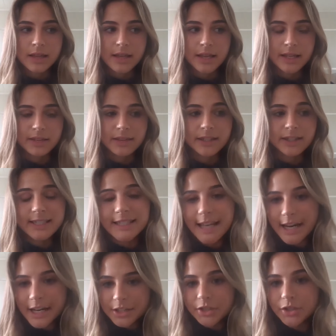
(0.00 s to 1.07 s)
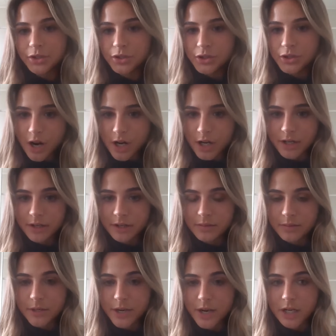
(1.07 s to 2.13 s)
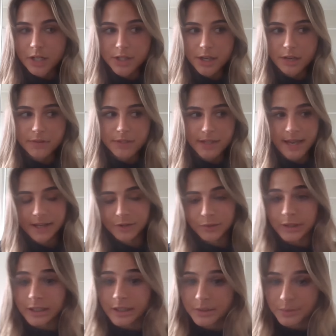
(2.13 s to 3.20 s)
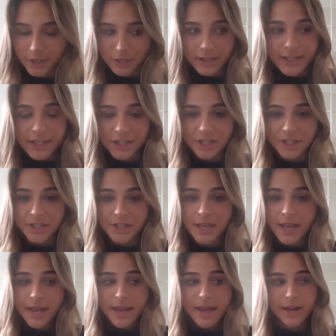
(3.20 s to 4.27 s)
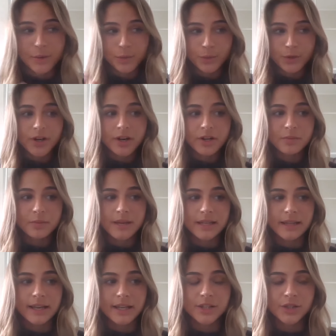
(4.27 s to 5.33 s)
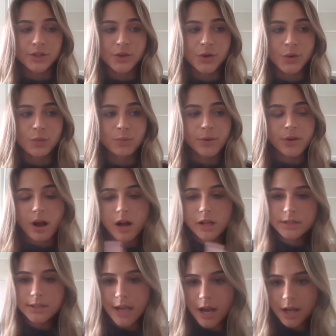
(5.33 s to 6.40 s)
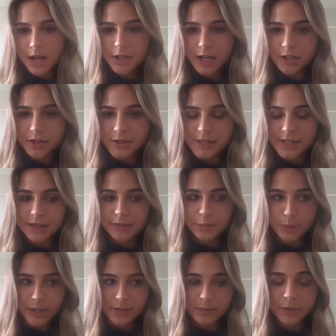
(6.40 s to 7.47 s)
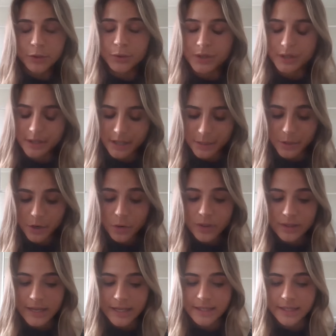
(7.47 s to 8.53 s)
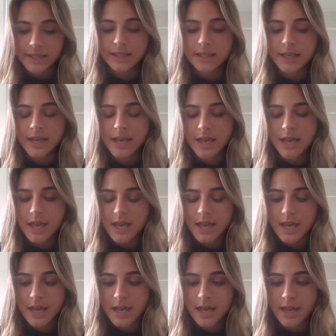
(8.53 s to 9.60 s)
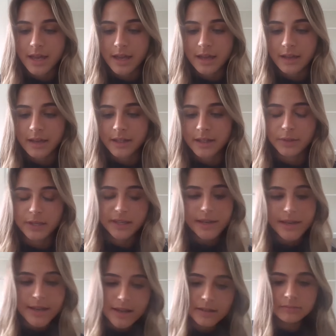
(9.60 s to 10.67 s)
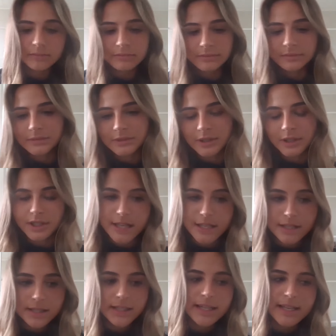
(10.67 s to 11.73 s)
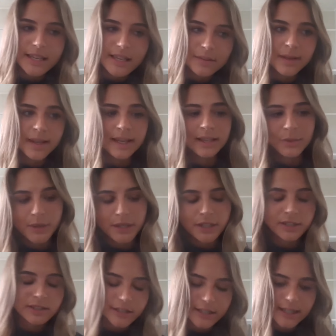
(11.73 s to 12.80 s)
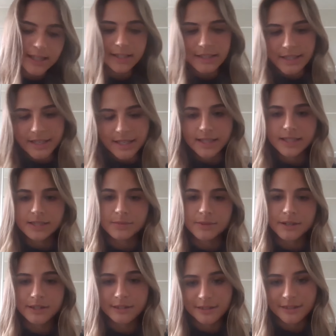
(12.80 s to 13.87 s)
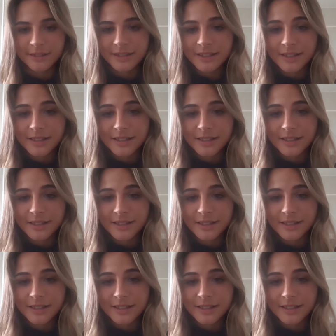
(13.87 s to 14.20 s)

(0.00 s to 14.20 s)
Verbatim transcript: like they're scared to start because of the tax re regulations and we're going to be like so beyond the other countries if we keep go keep going like this uh, and they were like yeah send us an email and we can look into this but